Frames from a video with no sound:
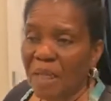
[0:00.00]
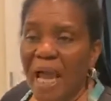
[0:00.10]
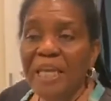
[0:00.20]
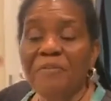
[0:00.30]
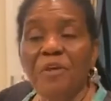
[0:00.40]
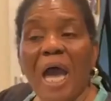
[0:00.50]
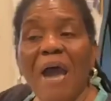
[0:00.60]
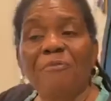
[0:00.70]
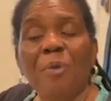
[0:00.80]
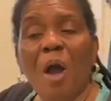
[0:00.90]
And if you
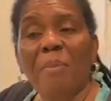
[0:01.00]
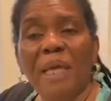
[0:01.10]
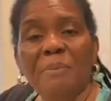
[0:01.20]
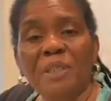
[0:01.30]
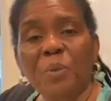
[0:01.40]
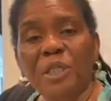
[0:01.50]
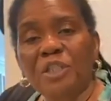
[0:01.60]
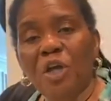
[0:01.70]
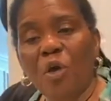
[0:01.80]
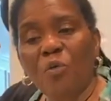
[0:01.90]
have problems
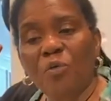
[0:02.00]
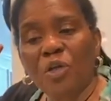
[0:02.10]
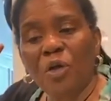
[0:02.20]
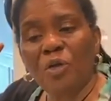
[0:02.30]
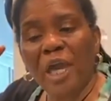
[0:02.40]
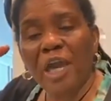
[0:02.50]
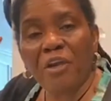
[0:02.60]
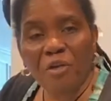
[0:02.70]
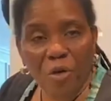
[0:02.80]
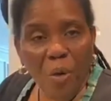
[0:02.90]
with your
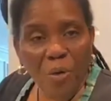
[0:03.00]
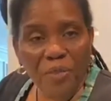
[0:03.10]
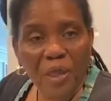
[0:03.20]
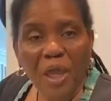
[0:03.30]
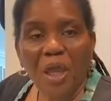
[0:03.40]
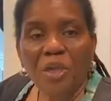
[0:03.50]
hair growth,